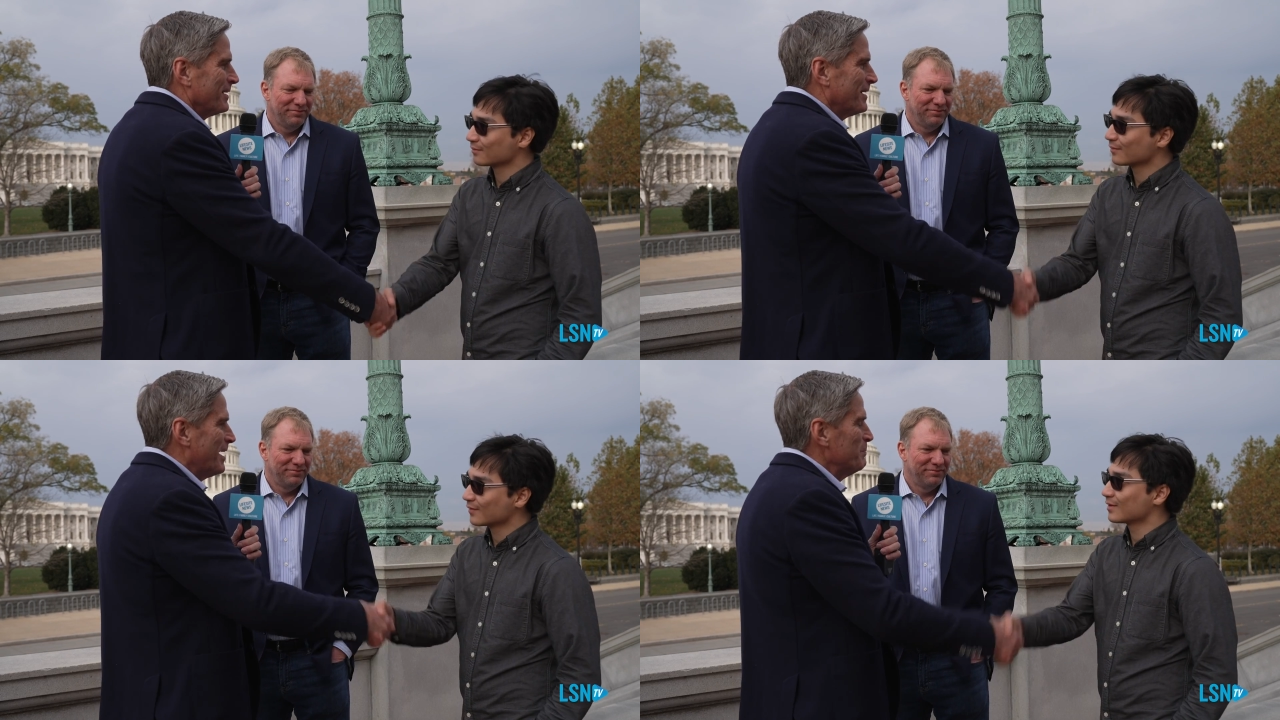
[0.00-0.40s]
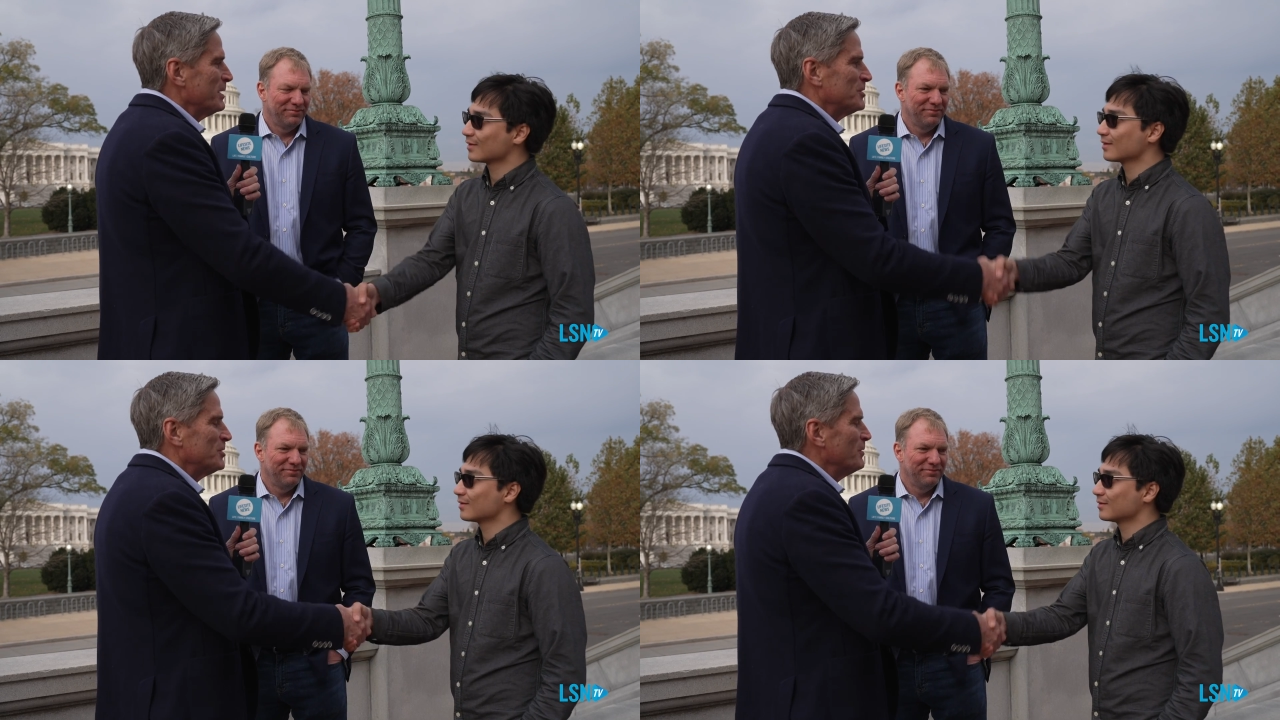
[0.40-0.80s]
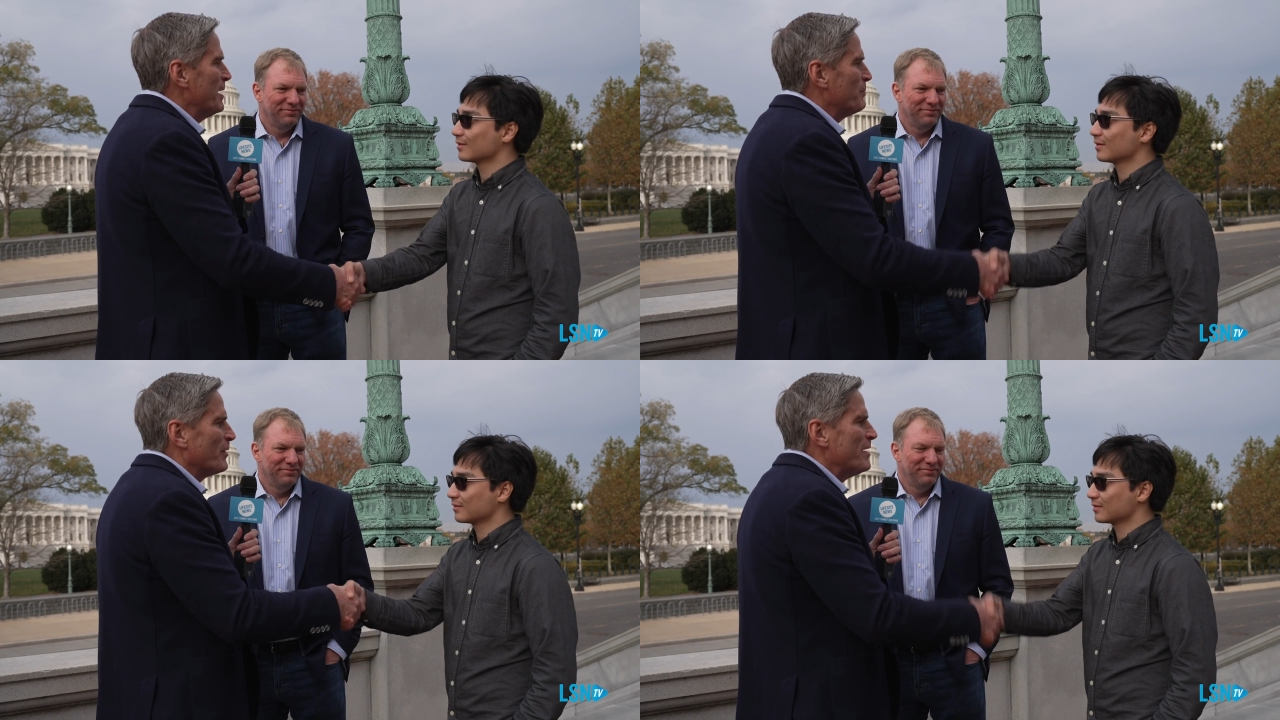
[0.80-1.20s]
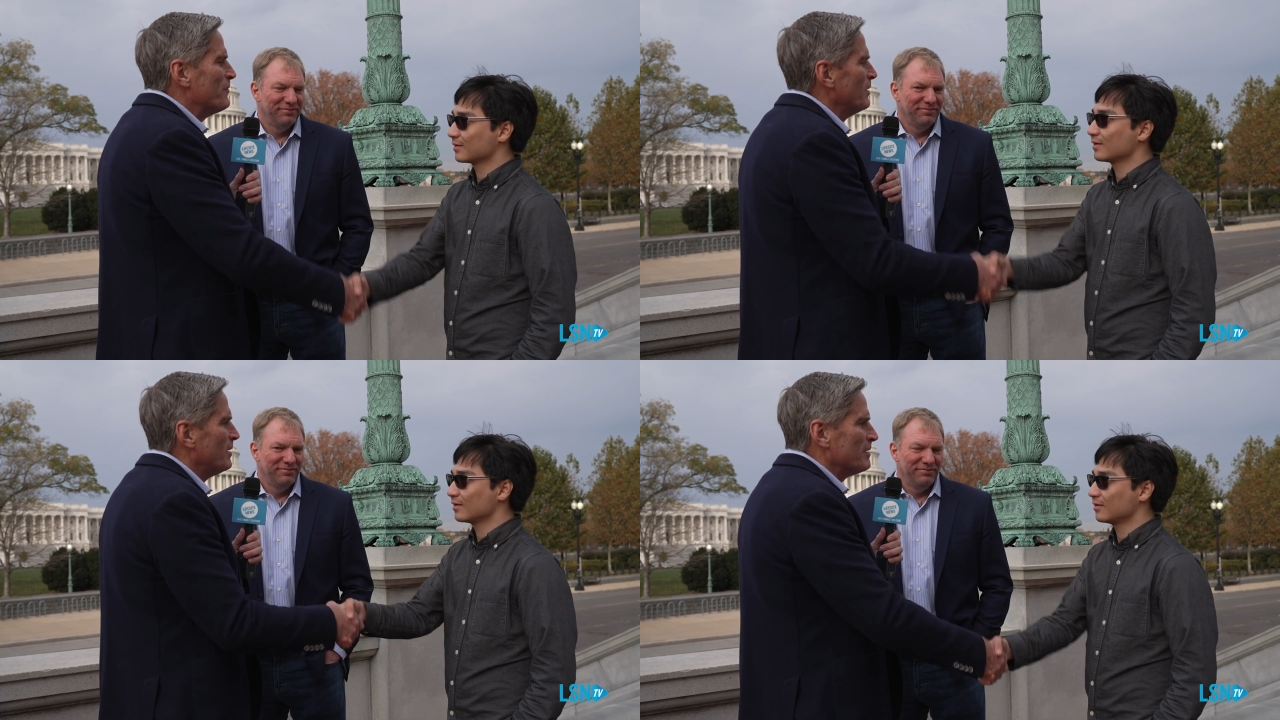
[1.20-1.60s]
Speaker 1: God bless you. I pray
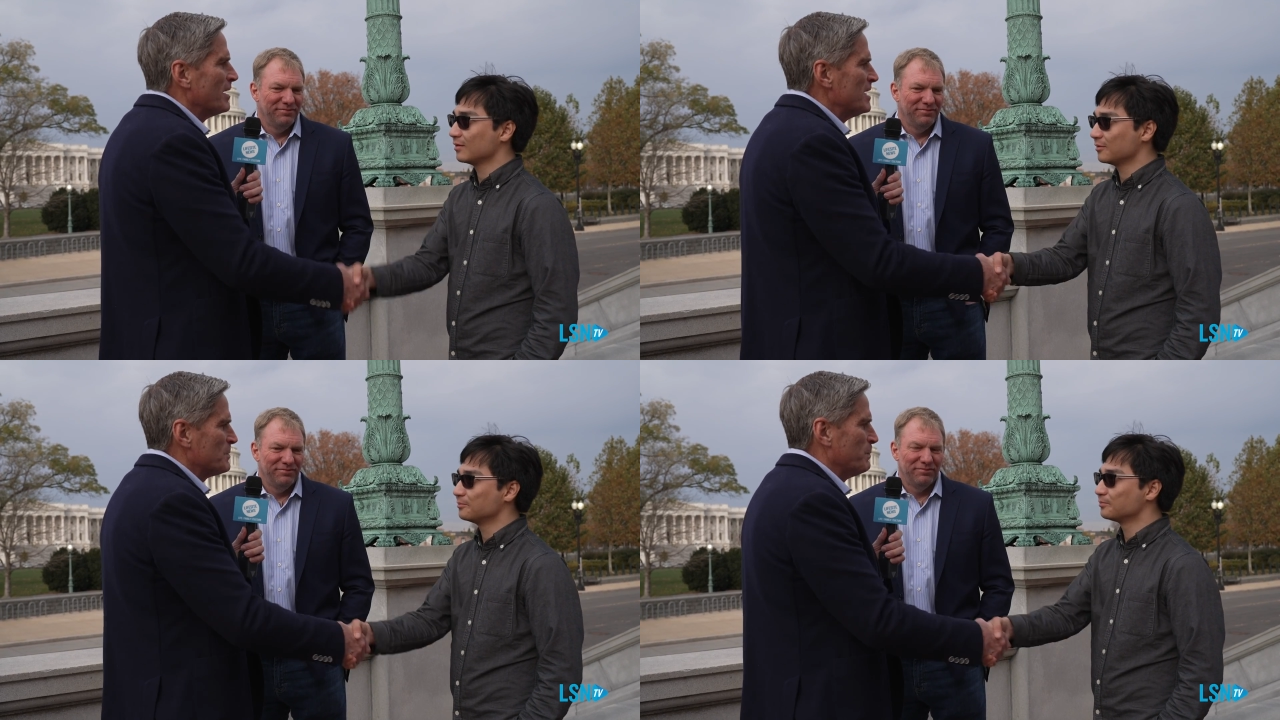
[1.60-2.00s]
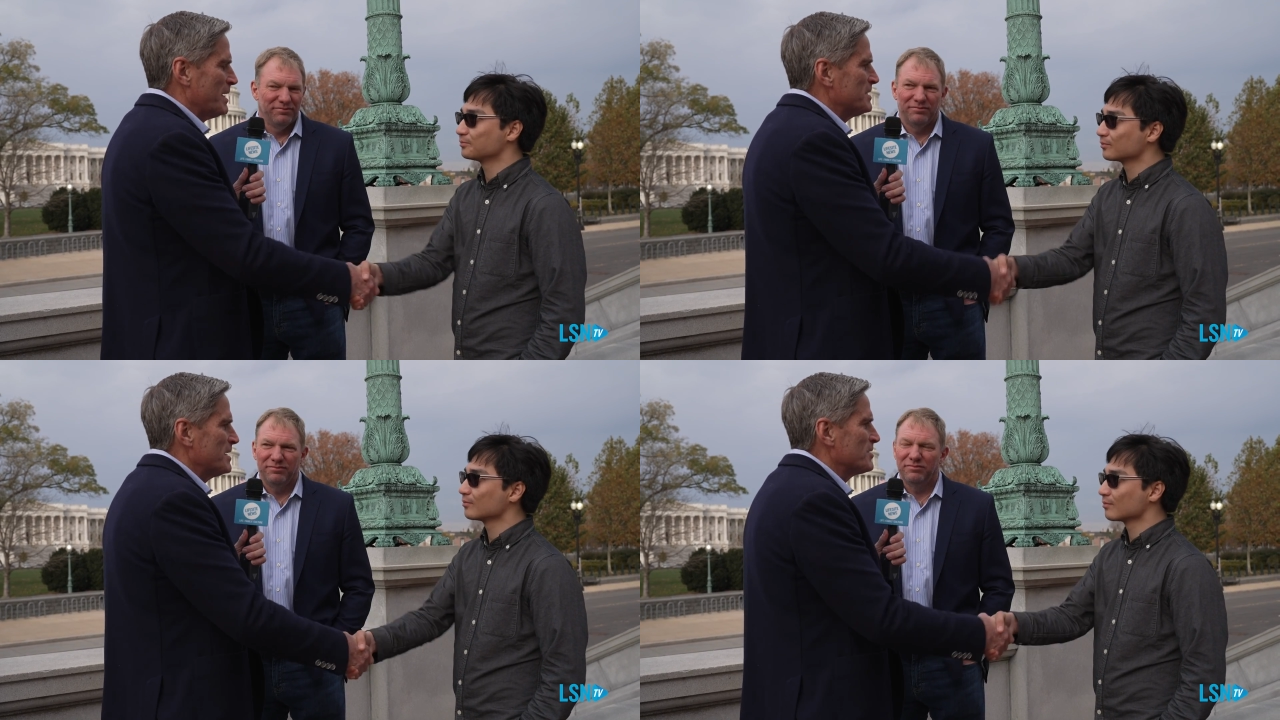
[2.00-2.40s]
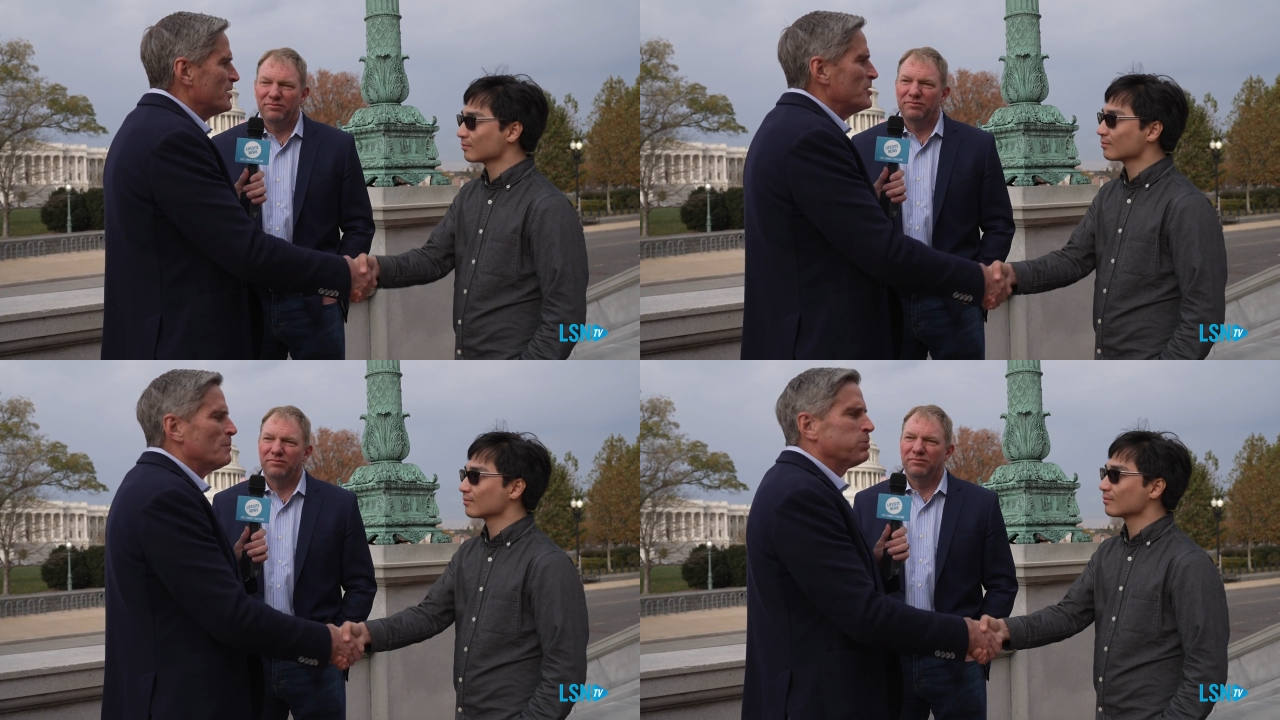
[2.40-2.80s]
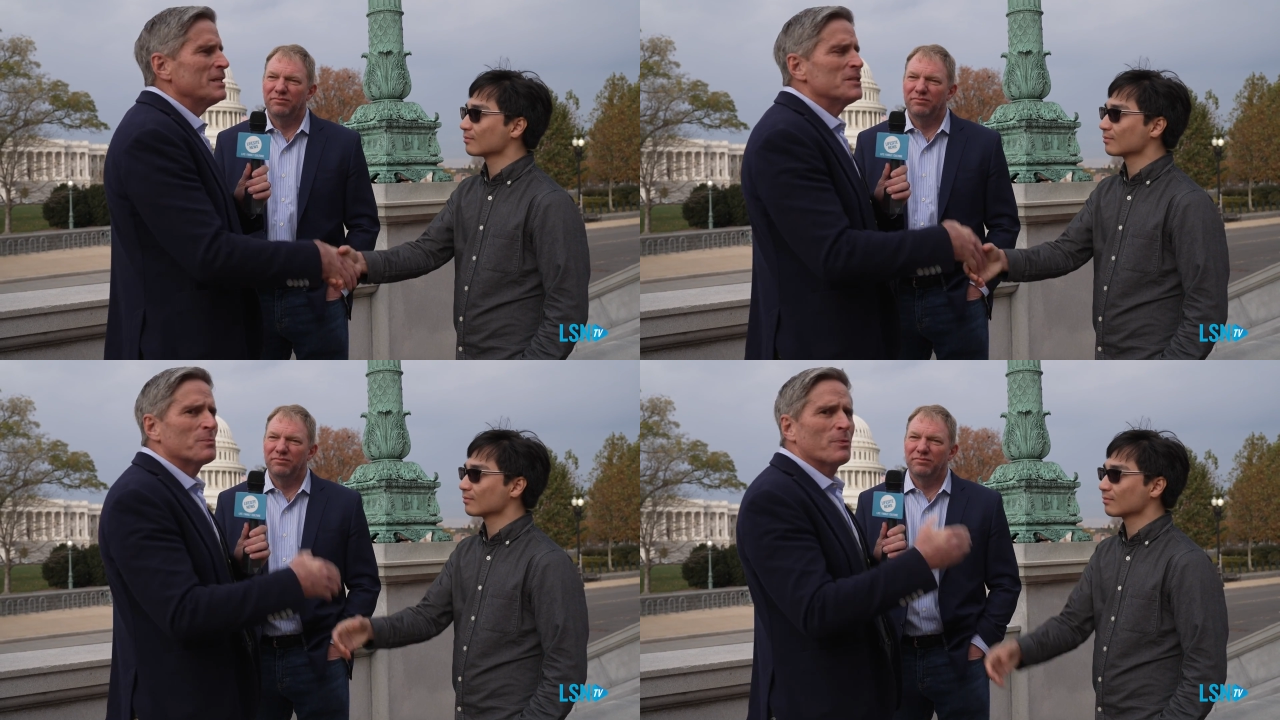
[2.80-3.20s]
for all God's blessings on you. Please